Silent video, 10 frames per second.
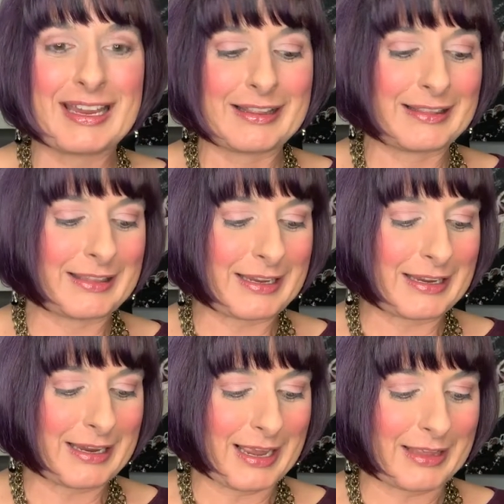
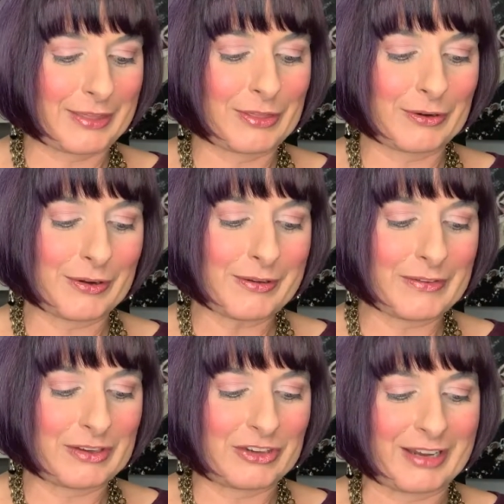The third
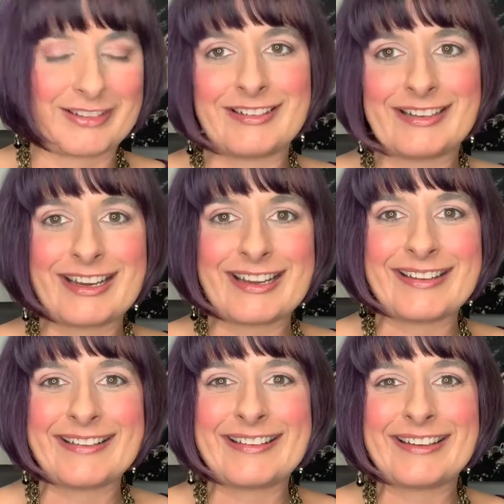suggestion
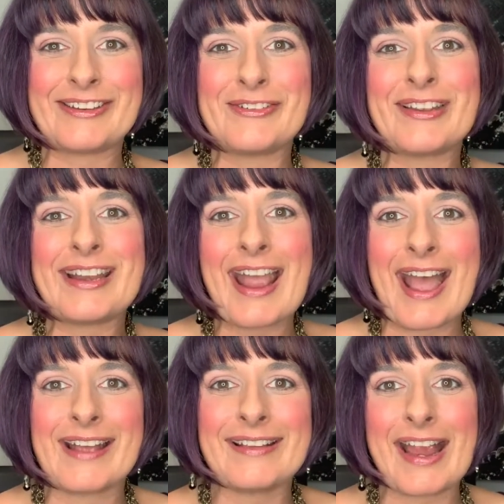is use it
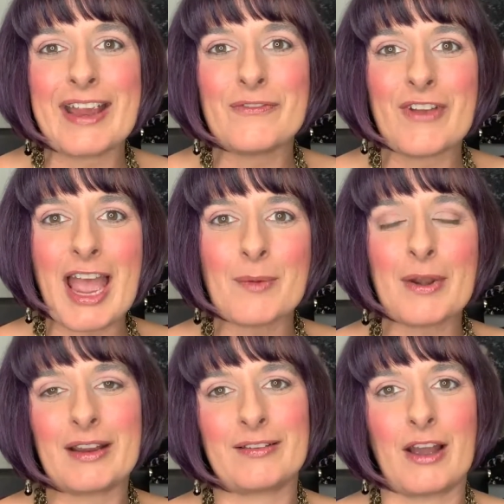as a
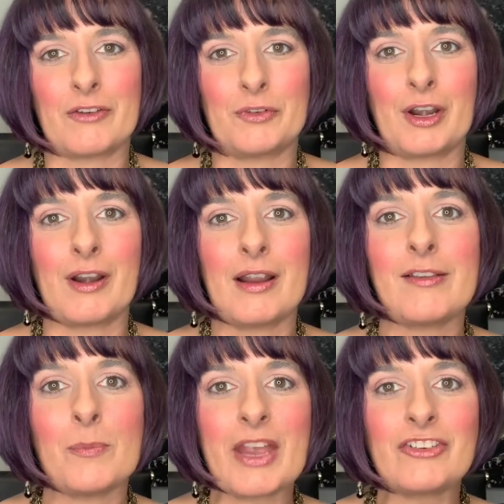fabric softener,
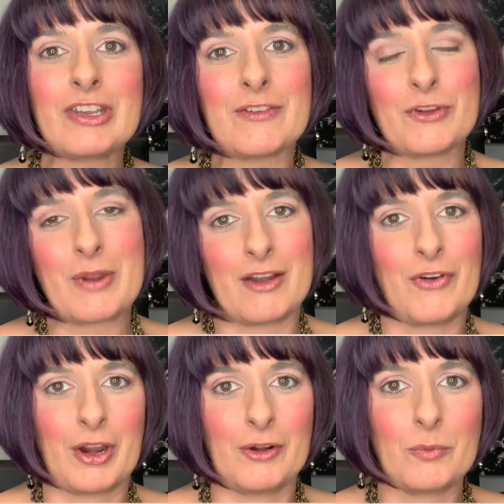especially if you have
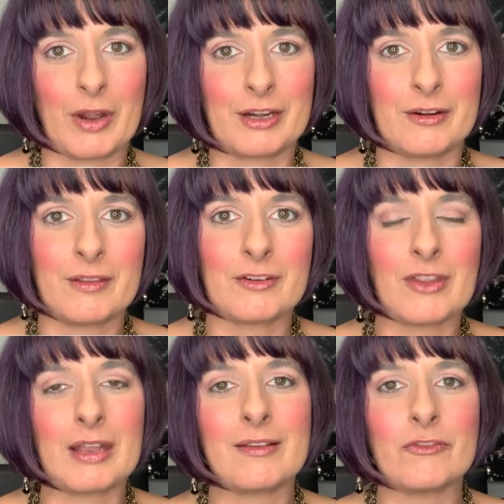hard water. There's
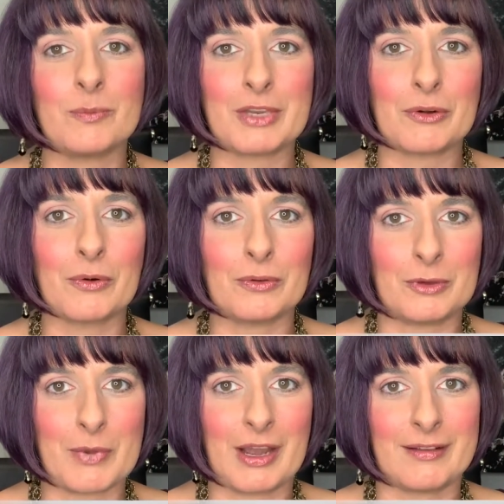lots of mineral
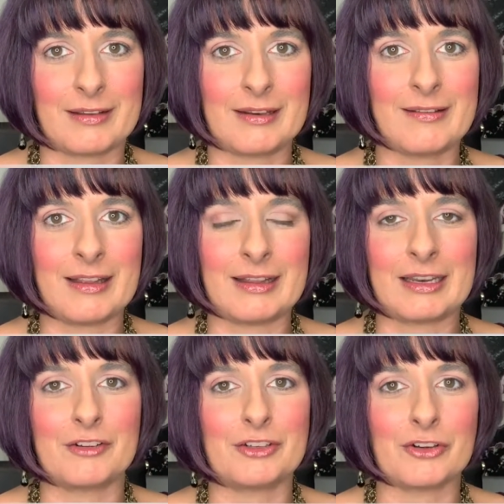deposits that
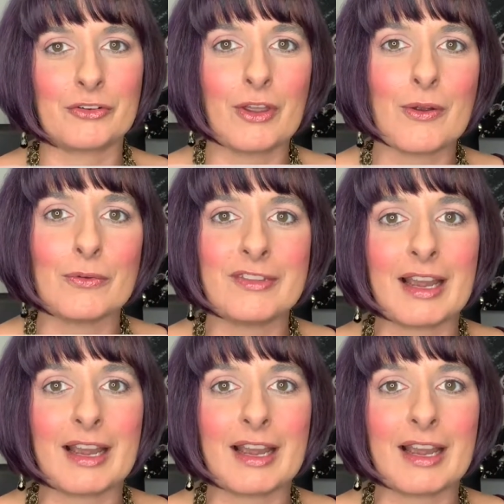land on your clothes.